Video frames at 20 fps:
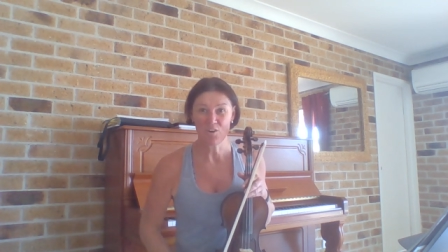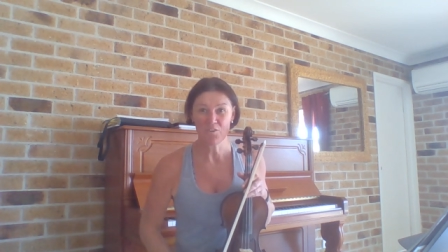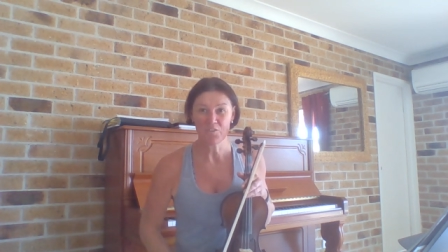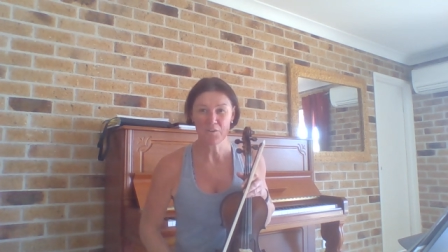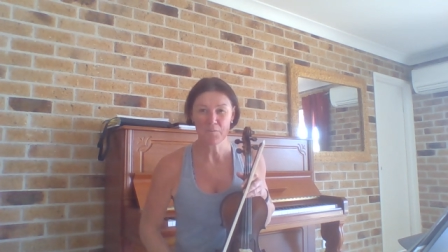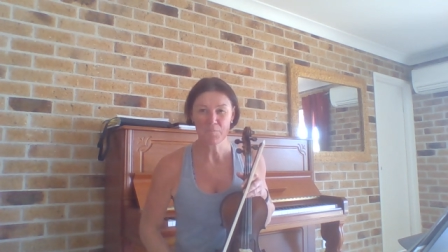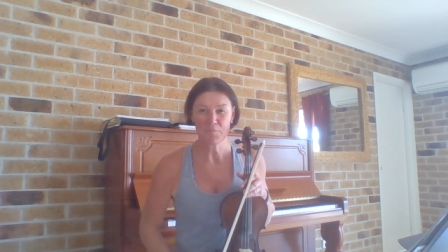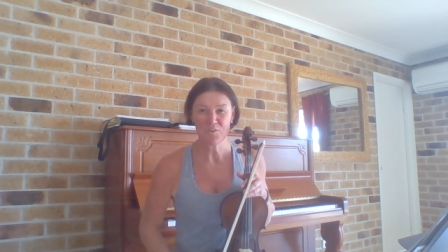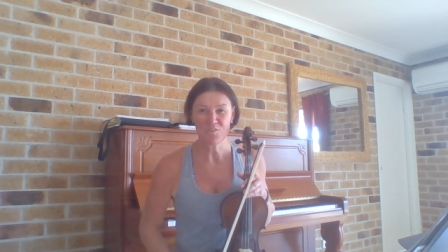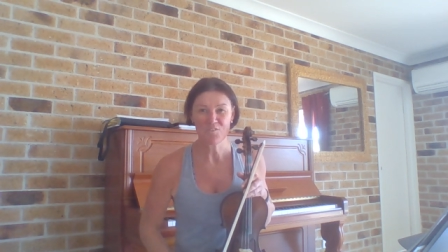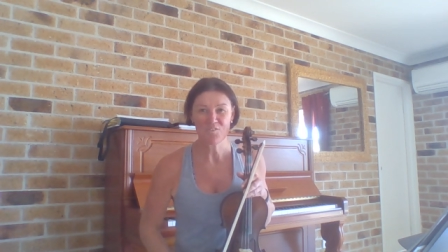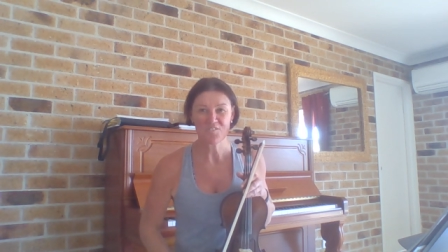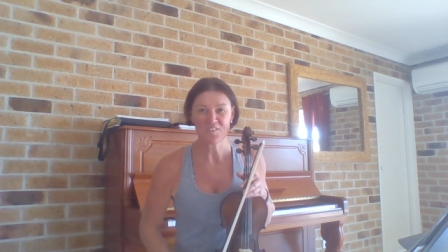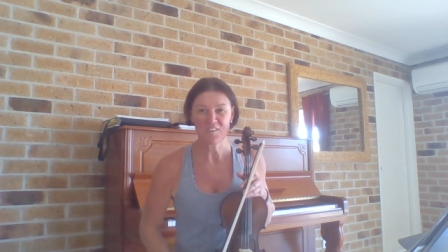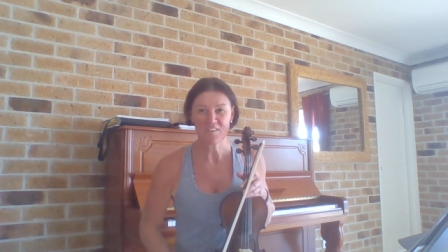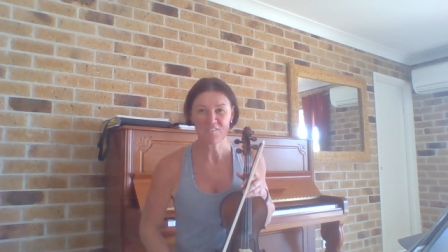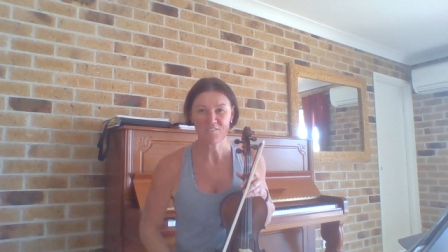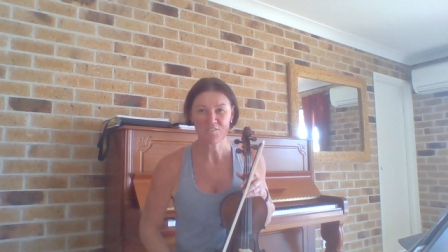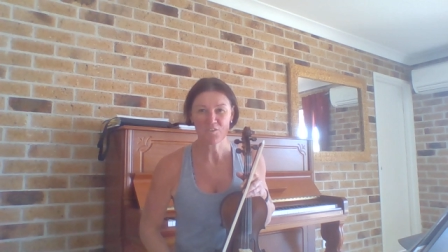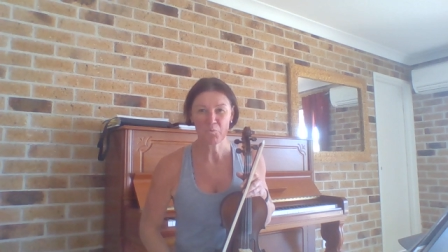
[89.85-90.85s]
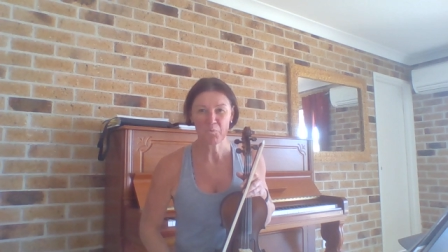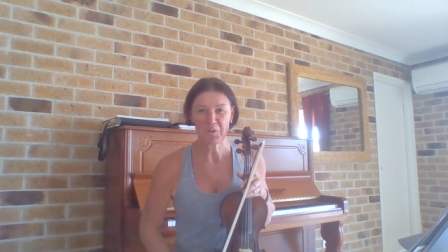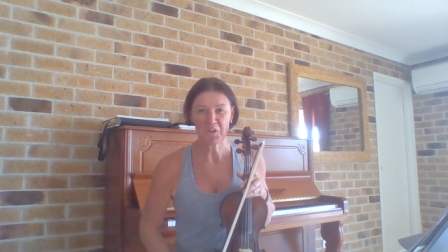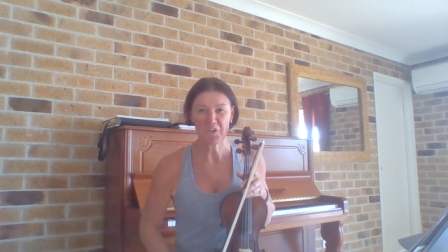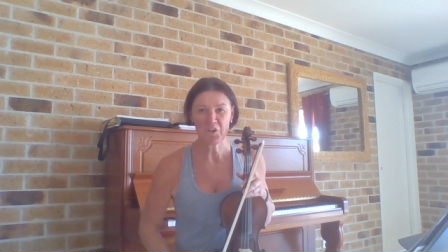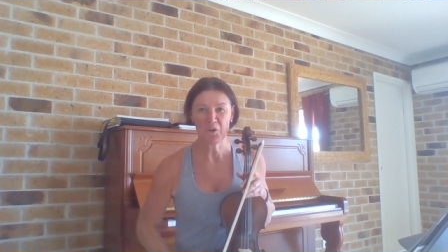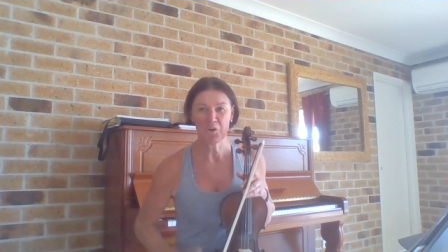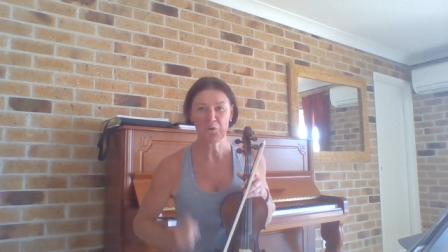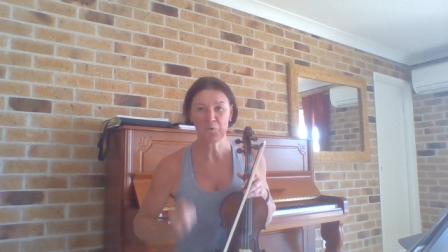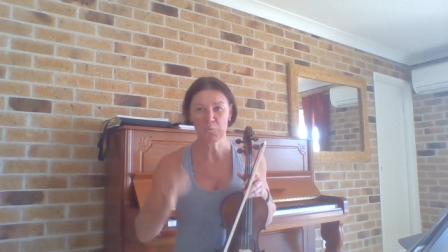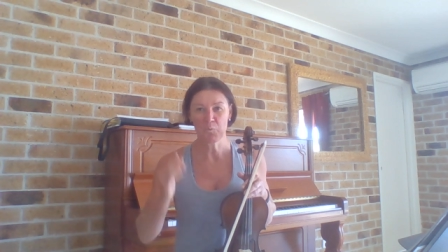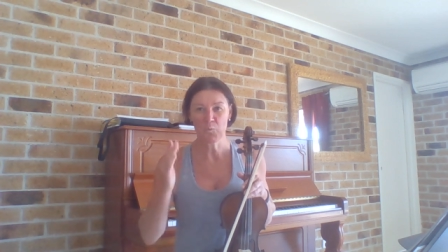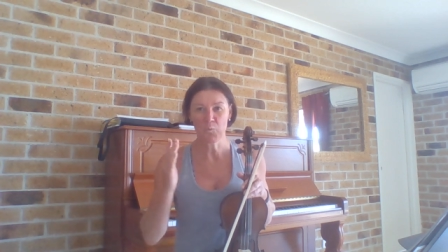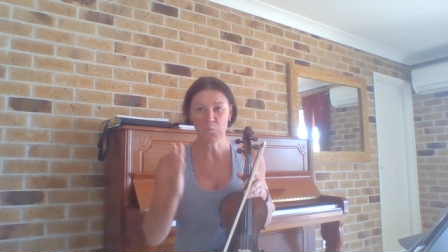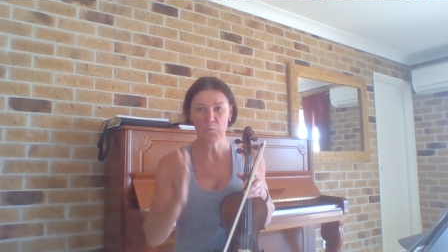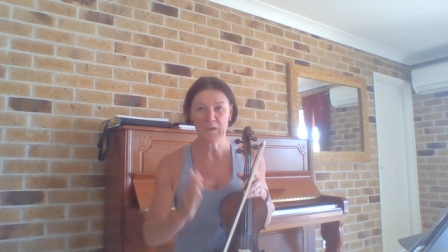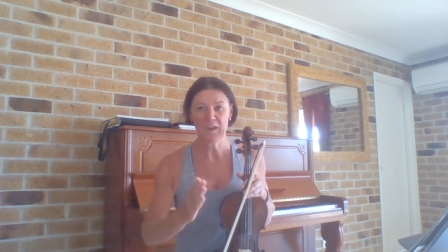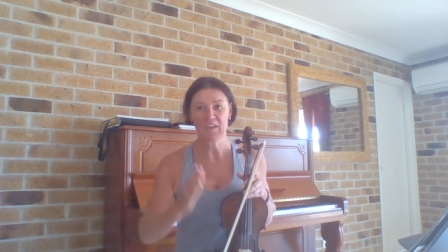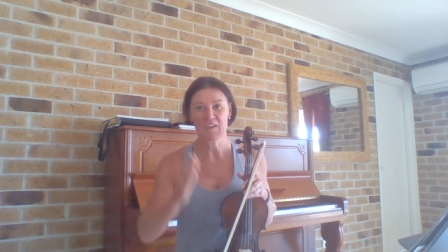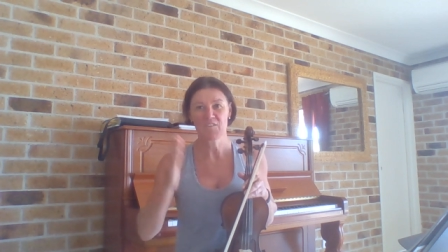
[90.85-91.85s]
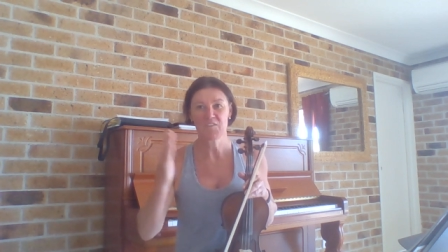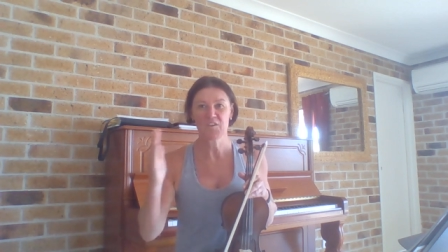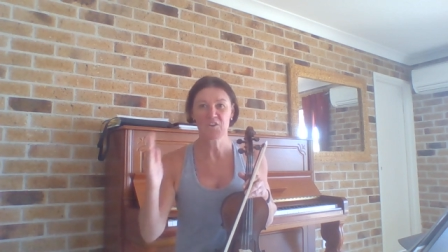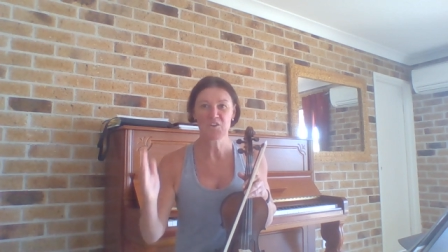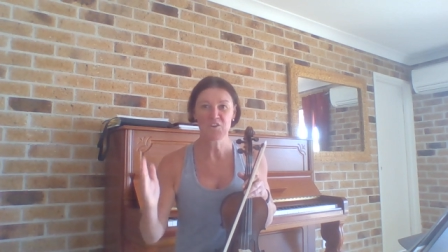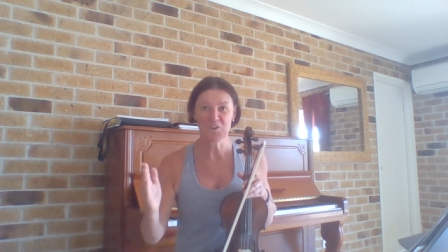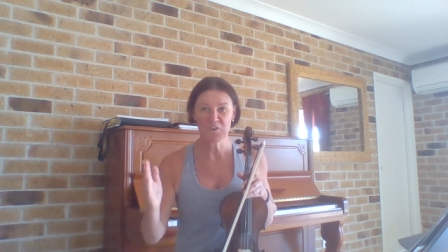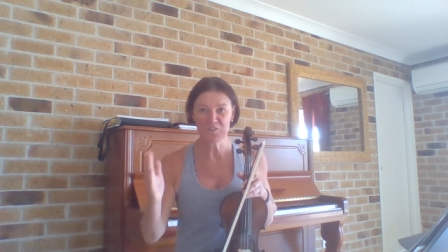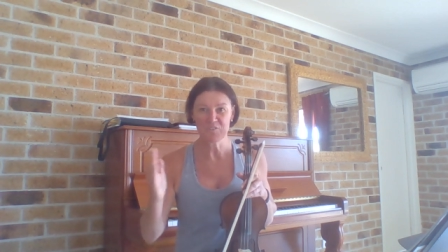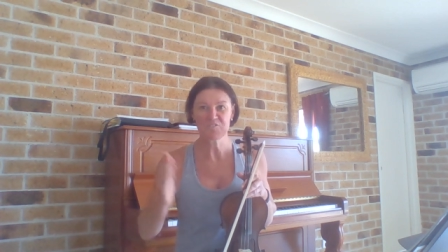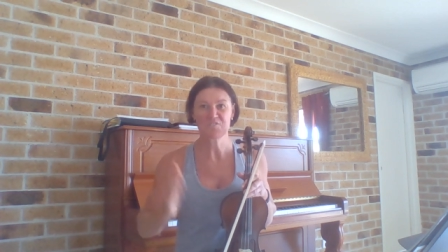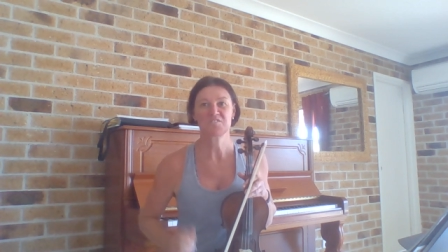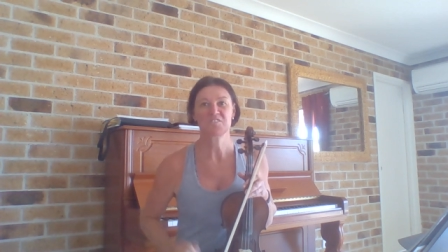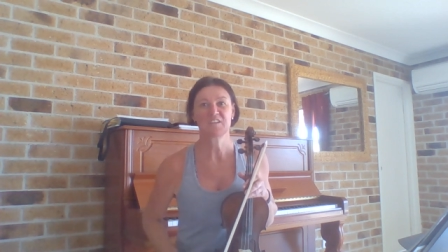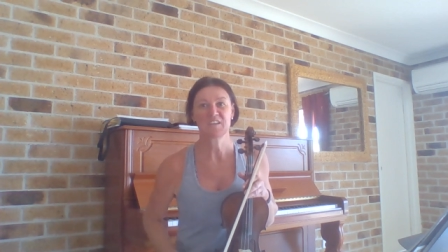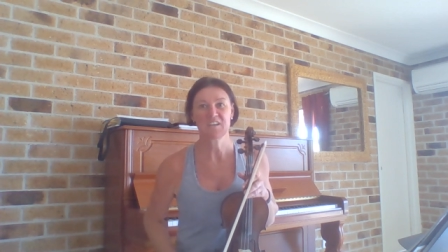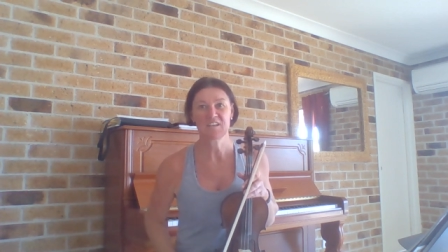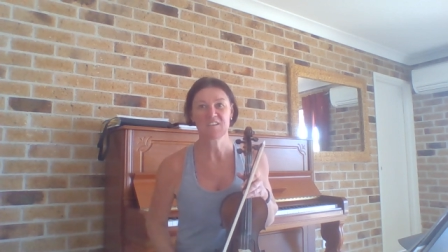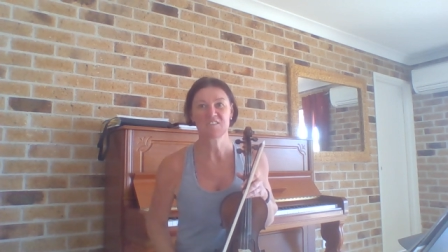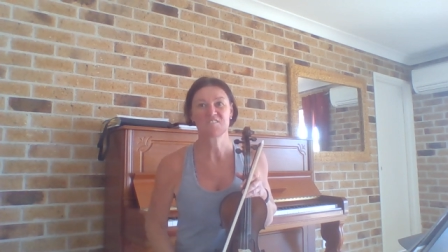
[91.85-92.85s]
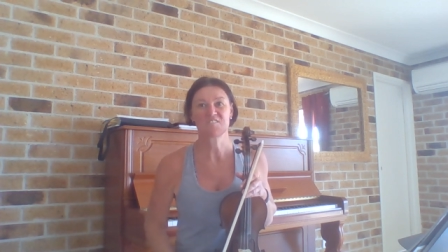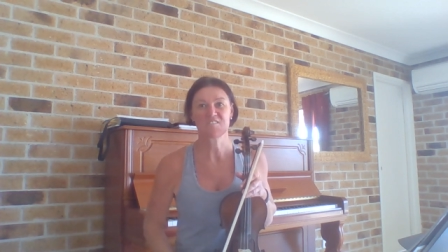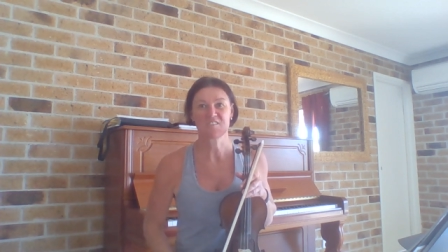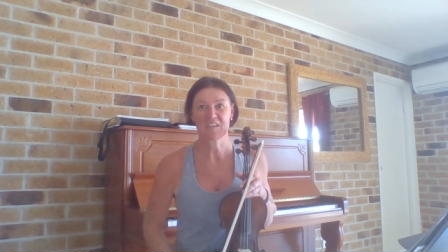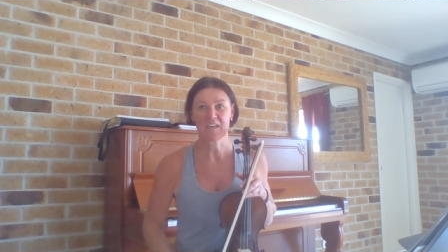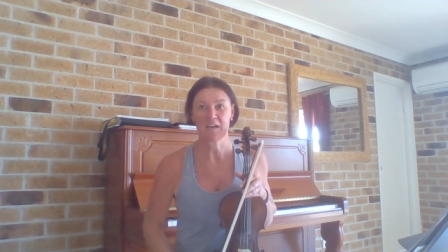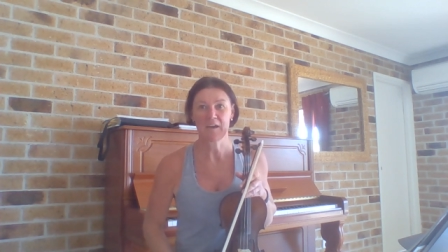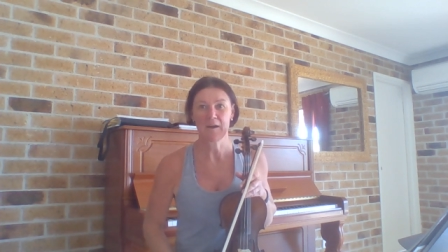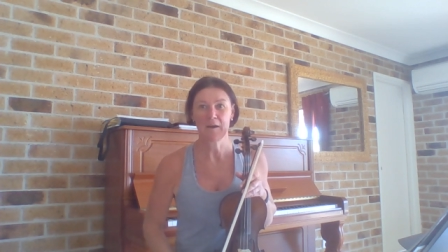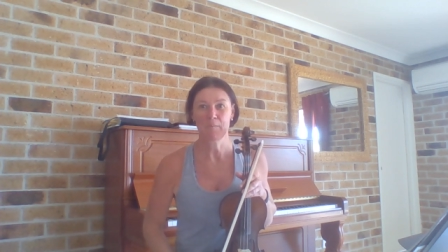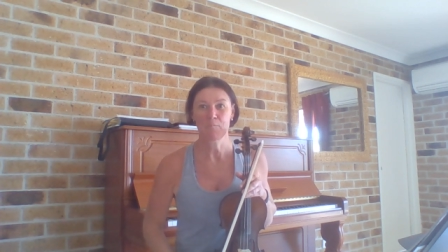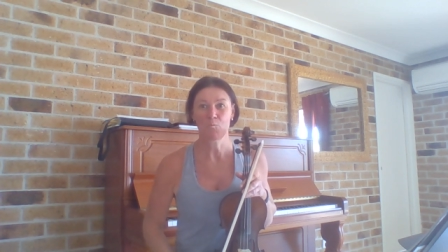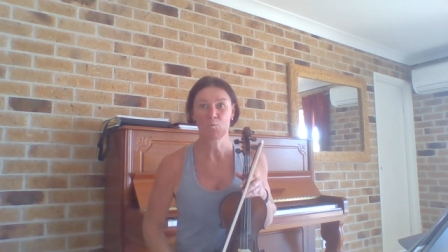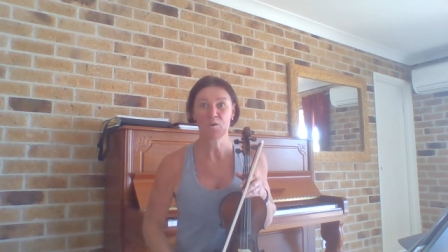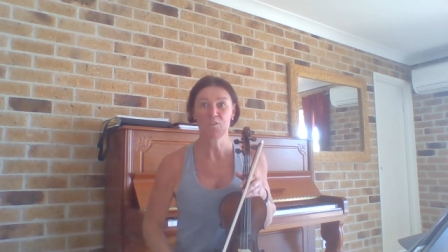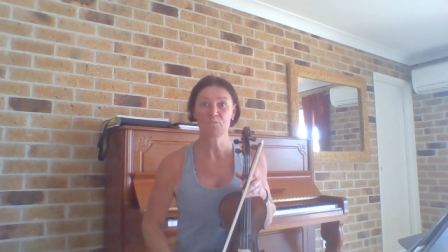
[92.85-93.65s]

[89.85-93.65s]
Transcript: on the music so we know where the note needs to come,